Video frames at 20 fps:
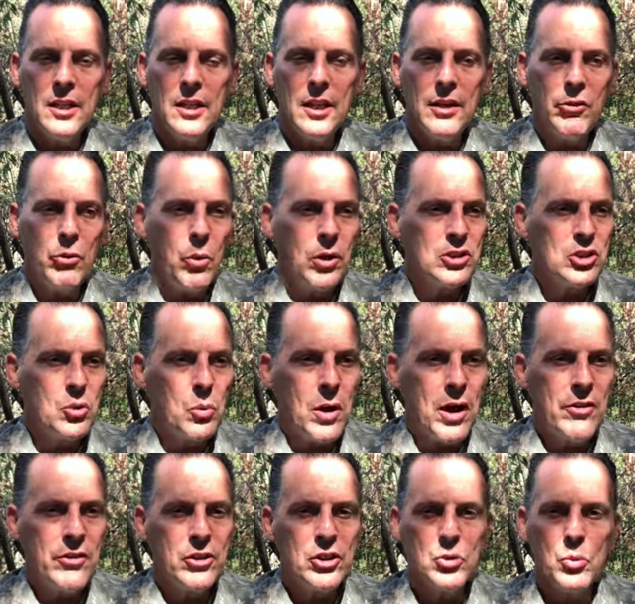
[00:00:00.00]
Every once in a
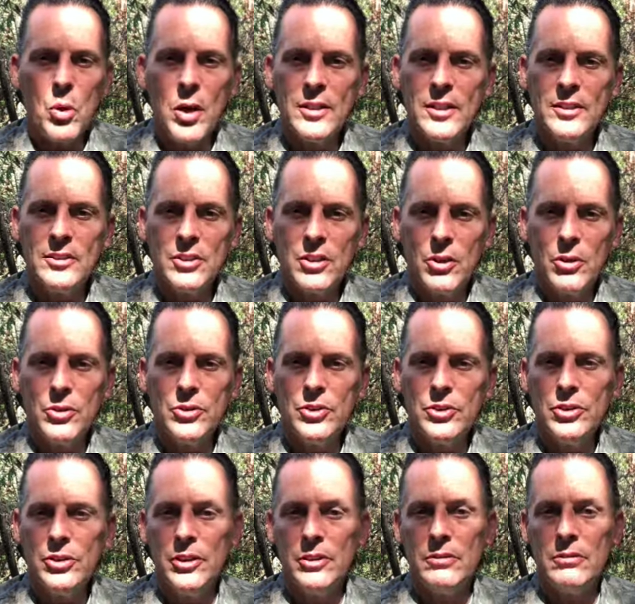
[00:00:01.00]
while there's one that's
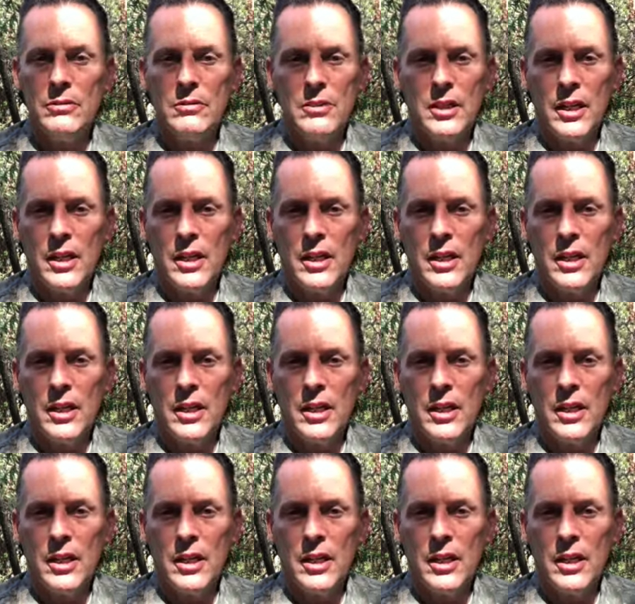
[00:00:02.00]
closer, and